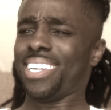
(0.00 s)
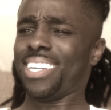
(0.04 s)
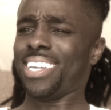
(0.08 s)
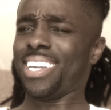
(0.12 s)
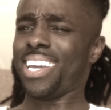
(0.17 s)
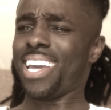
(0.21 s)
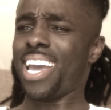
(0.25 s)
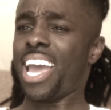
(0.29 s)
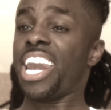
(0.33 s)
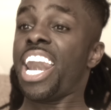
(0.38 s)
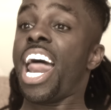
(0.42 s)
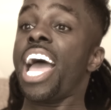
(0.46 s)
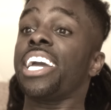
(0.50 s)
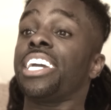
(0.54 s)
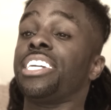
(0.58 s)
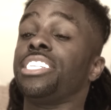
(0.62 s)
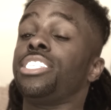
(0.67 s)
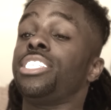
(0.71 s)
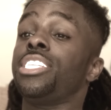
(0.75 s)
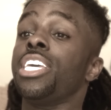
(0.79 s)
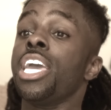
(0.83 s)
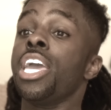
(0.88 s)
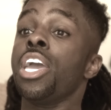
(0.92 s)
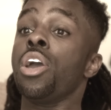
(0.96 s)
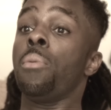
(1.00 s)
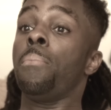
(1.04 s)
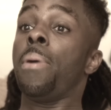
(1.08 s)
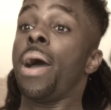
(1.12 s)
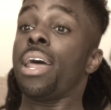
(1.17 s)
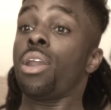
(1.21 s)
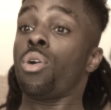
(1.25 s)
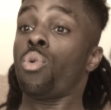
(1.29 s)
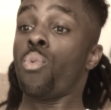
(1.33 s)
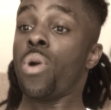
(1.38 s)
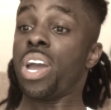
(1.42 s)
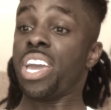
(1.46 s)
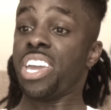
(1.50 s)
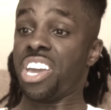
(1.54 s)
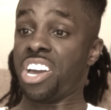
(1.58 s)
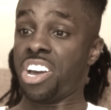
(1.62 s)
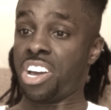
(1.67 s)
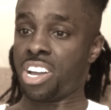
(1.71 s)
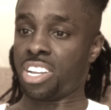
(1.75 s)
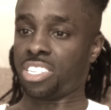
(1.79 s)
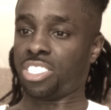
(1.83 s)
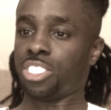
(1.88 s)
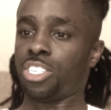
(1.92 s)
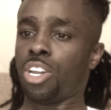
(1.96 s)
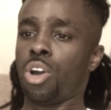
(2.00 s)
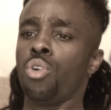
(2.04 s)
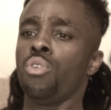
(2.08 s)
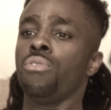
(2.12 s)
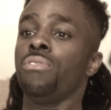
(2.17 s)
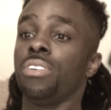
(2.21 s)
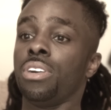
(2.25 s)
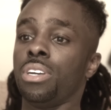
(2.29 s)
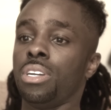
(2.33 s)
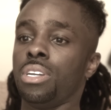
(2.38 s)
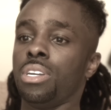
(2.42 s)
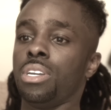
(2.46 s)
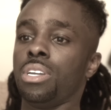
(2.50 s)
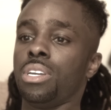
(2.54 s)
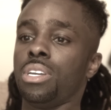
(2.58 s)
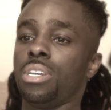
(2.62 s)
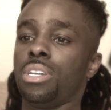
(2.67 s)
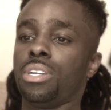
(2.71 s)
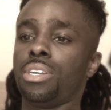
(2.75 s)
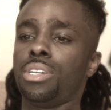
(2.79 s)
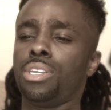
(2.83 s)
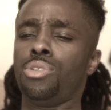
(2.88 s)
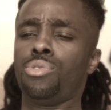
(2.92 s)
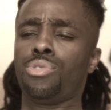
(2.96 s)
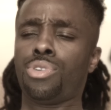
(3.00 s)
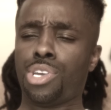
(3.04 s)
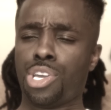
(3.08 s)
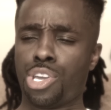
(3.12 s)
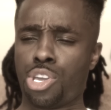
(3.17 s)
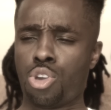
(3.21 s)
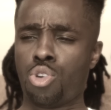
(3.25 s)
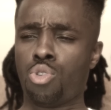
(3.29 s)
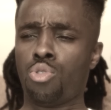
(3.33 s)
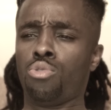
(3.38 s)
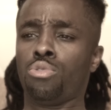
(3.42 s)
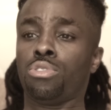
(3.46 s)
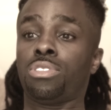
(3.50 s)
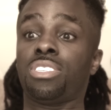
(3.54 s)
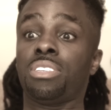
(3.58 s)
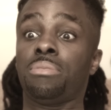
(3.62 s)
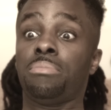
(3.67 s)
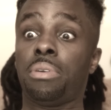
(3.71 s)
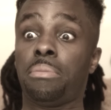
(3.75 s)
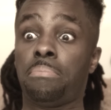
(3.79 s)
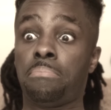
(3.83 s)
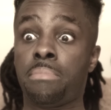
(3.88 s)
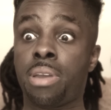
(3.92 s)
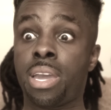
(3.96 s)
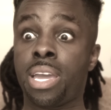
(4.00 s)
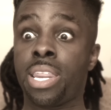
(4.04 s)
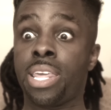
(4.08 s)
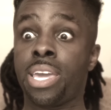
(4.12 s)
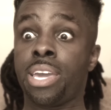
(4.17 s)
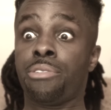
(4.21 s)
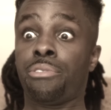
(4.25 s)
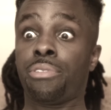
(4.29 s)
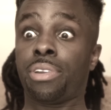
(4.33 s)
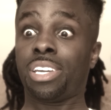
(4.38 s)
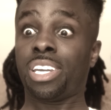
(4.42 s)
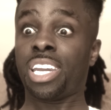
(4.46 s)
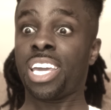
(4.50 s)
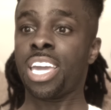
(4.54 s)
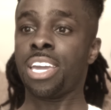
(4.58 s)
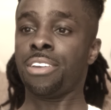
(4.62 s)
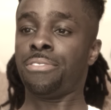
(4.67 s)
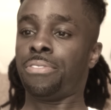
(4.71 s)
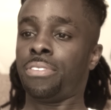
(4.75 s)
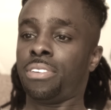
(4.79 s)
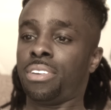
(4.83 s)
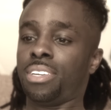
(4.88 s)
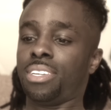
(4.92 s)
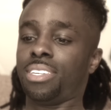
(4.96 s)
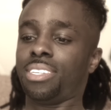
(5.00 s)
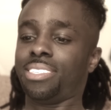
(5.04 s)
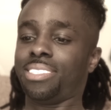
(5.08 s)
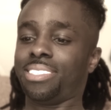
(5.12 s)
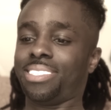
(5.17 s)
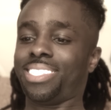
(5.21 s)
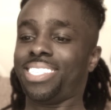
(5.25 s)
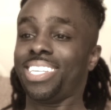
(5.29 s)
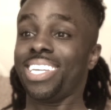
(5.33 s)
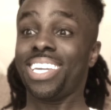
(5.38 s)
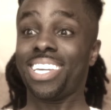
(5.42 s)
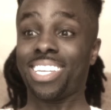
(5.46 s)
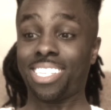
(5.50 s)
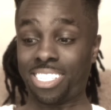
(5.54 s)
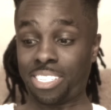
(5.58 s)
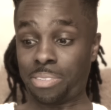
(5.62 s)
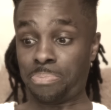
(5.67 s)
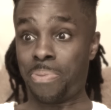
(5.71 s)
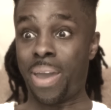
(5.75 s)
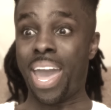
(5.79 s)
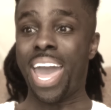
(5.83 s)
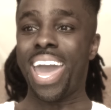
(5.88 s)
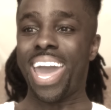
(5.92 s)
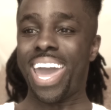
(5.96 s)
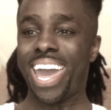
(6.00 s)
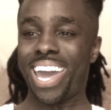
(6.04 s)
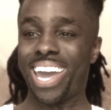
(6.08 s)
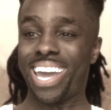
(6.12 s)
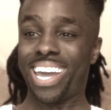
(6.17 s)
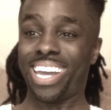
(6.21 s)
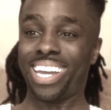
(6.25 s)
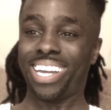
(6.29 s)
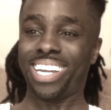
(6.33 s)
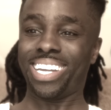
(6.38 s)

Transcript: And I could tell by the way you hunched over, you could use some immediate relief to your spine.